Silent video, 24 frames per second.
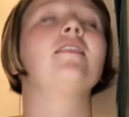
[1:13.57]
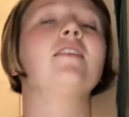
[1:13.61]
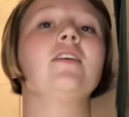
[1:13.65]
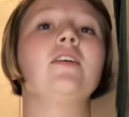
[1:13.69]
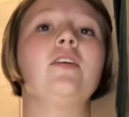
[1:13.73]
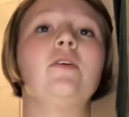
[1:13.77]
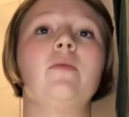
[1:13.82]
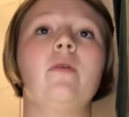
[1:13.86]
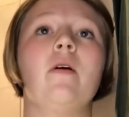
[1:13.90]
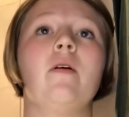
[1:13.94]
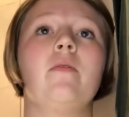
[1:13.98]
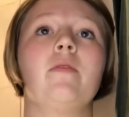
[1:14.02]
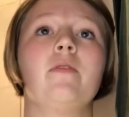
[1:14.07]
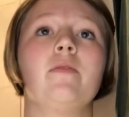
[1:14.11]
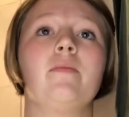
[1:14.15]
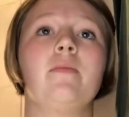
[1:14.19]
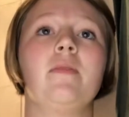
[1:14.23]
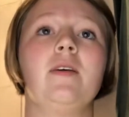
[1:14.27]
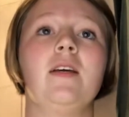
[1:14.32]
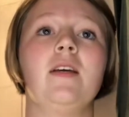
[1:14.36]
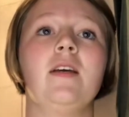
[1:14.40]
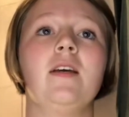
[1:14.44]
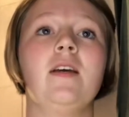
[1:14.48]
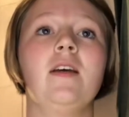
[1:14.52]
you want with
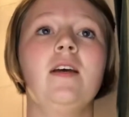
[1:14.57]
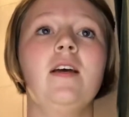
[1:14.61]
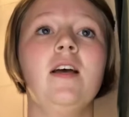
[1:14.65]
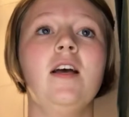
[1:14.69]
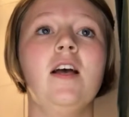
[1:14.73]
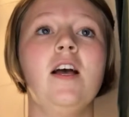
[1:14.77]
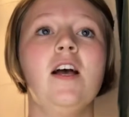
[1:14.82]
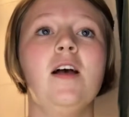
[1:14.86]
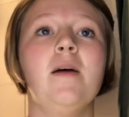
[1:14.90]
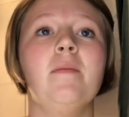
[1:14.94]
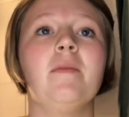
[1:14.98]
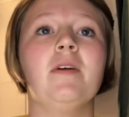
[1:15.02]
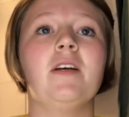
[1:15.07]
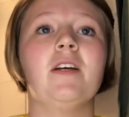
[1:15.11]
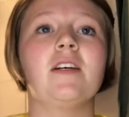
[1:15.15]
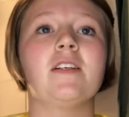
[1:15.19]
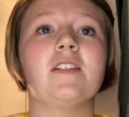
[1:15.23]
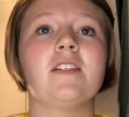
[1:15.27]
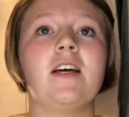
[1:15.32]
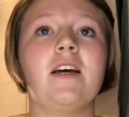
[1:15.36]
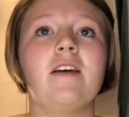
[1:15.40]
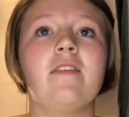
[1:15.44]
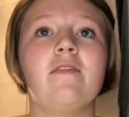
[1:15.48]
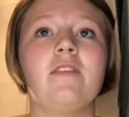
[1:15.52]
me because
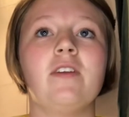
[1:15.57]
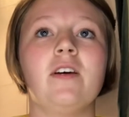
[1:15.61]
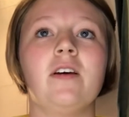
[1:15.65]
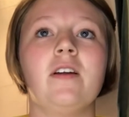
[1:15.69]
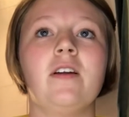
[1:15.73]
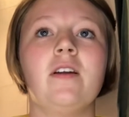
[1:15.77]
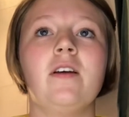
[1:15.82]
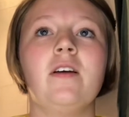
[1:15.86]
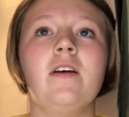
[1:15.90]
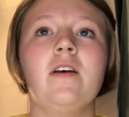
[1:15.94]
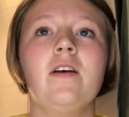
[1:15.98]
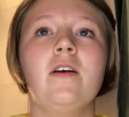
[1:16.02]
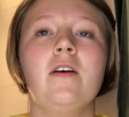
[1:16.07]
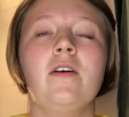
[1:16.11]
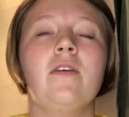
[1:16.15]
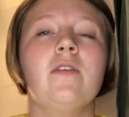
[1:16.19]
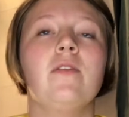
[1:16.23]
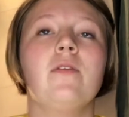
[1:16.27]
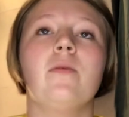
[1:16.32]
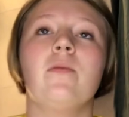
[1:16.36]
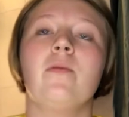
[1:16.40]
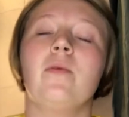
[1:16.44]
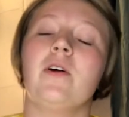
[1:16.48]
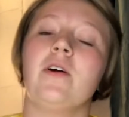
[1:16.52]
I've done
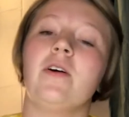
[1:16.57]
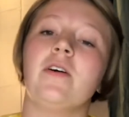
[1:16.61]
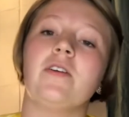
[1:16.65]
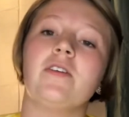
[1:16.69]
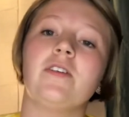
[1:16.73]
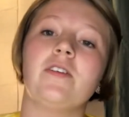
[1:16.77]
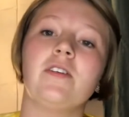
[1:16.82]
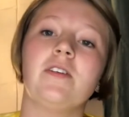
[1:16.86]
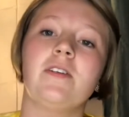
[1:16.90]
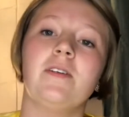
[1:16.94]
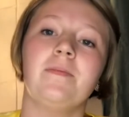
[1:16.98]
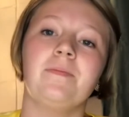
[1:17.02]
the worst."